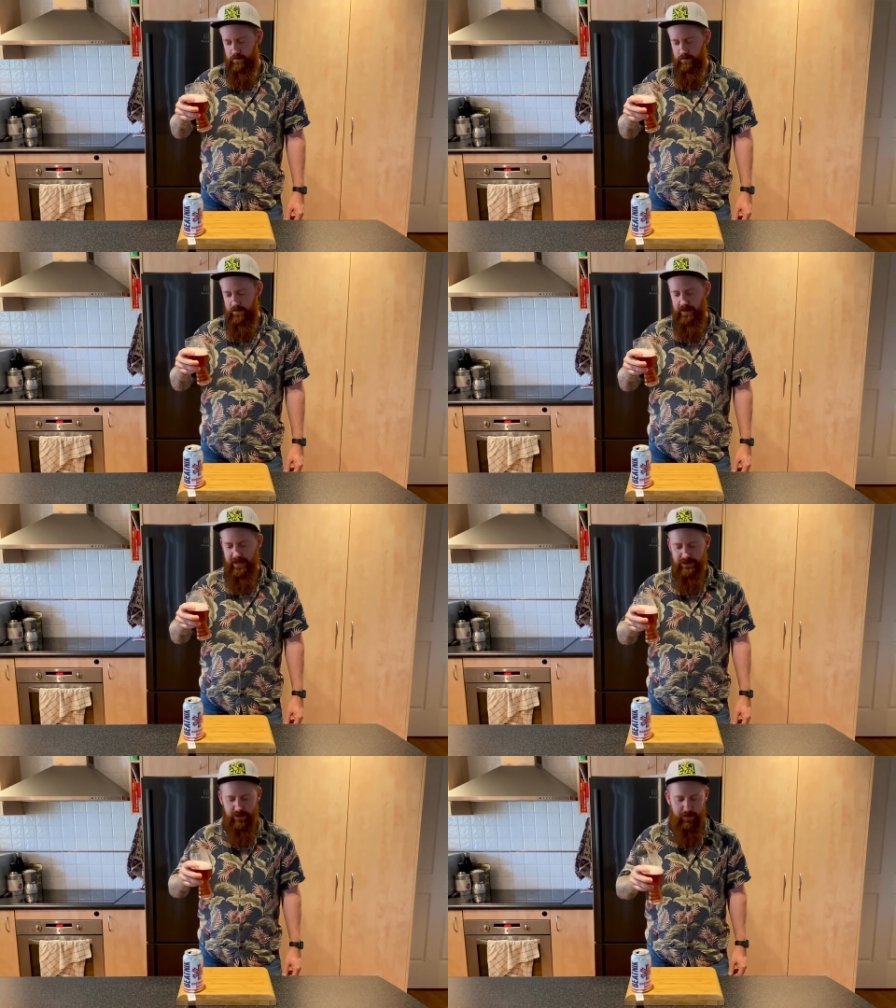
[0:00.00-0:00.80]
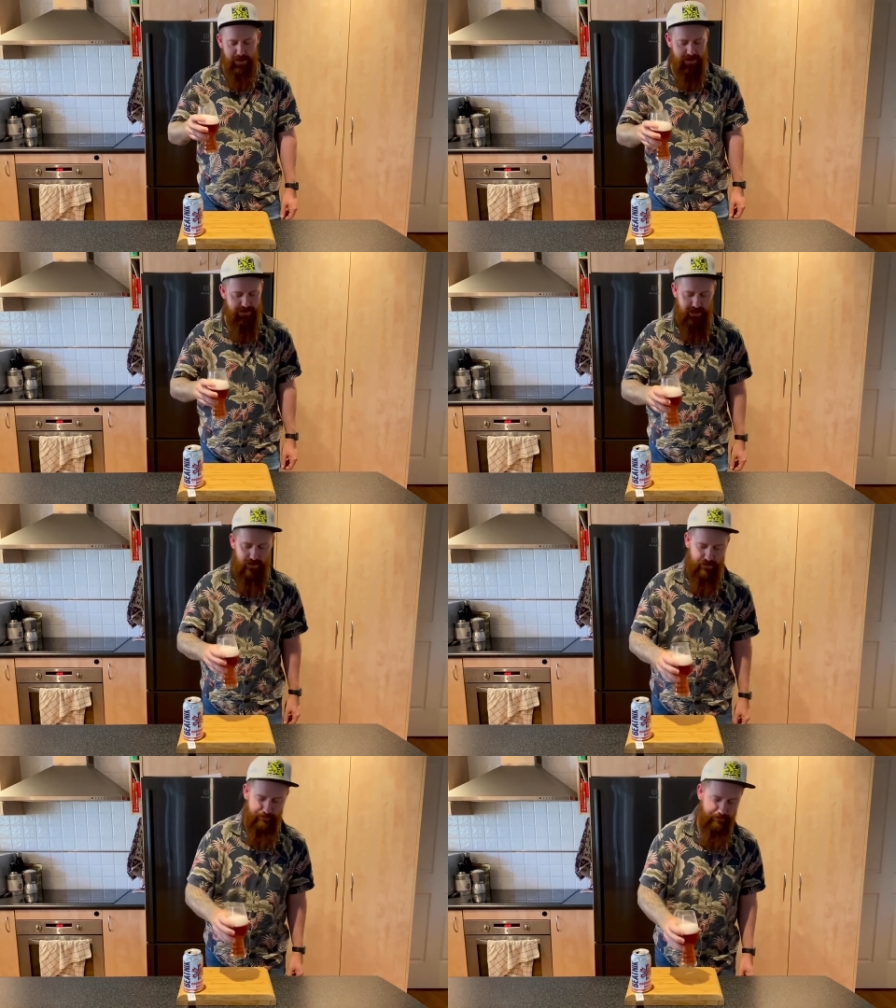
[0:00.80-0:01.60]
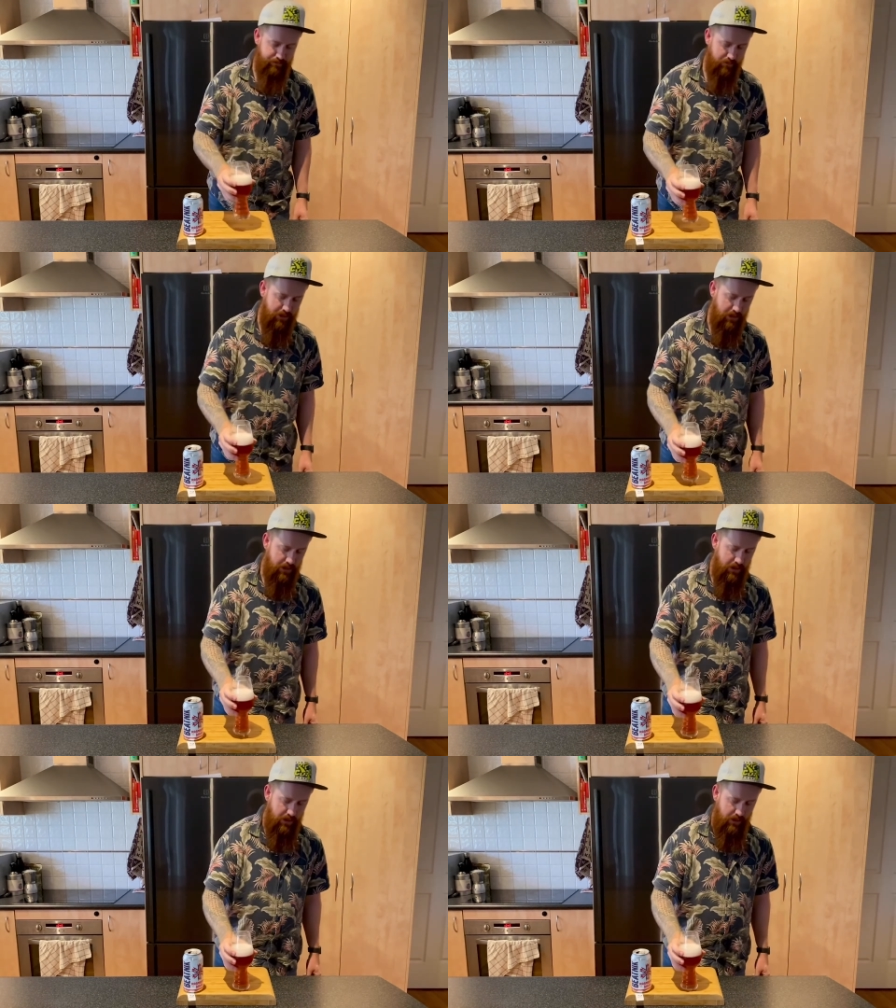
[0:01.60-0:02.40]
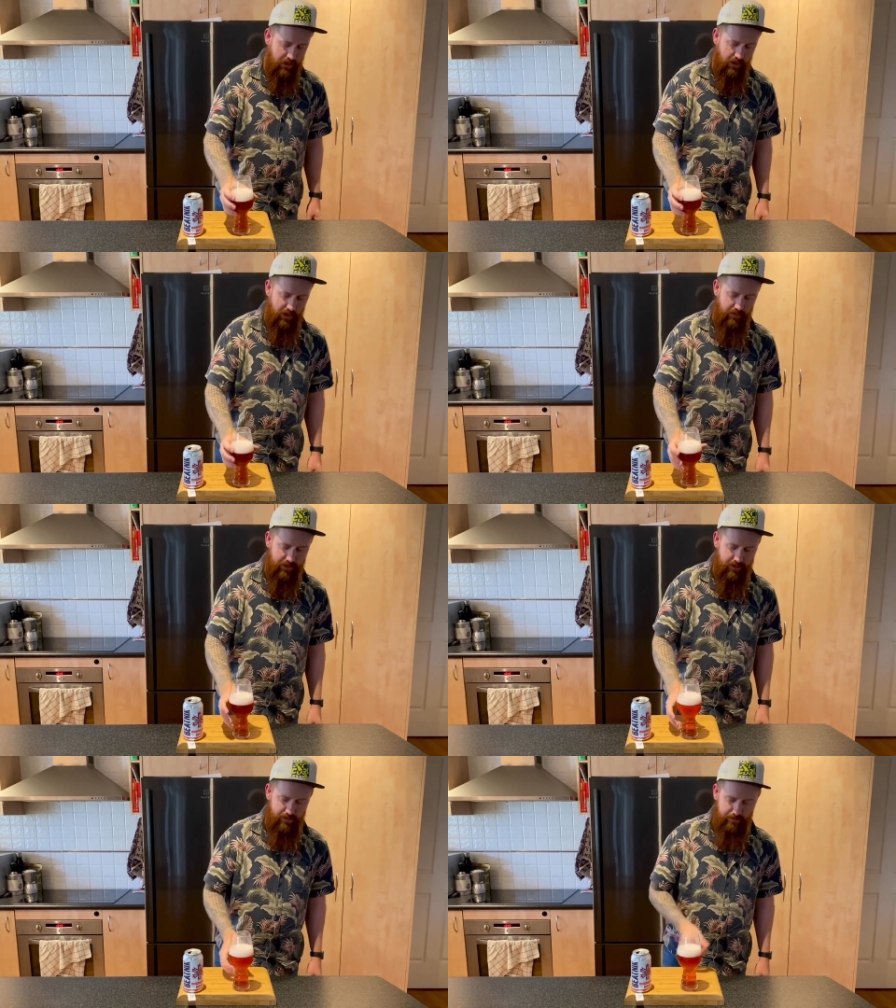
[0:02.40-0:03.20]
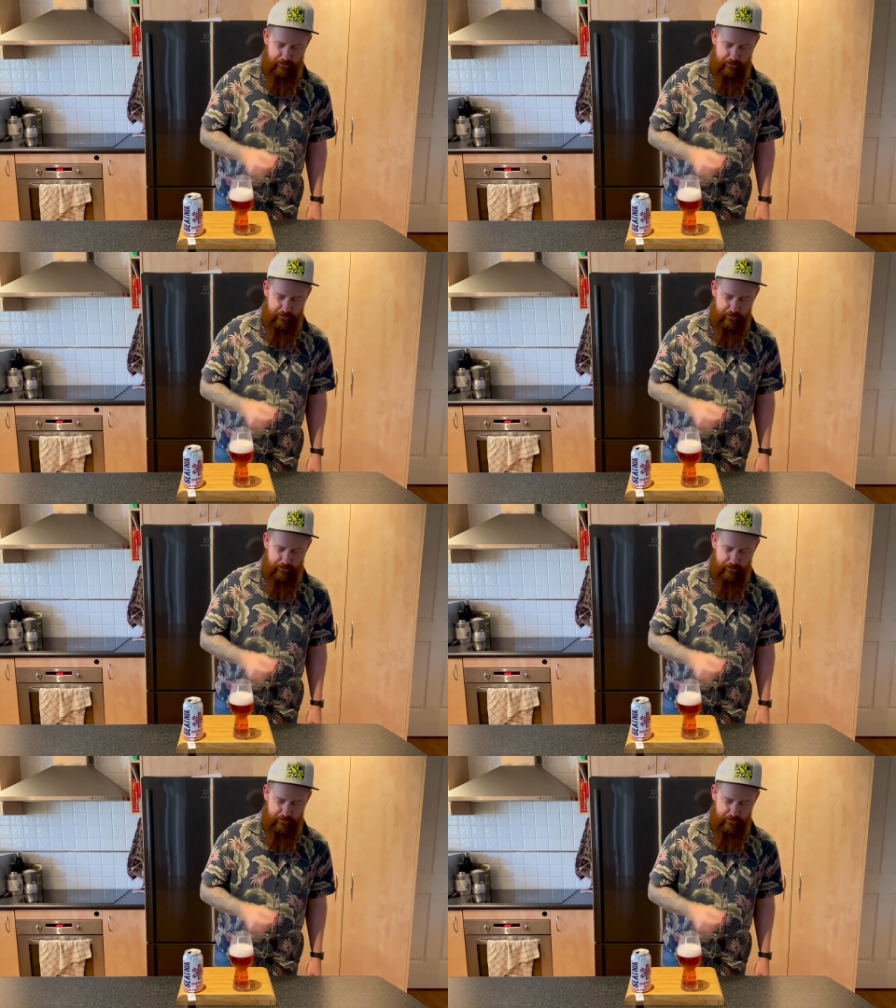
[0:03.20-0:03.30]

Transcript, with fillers: That's not a bad sour. I reckon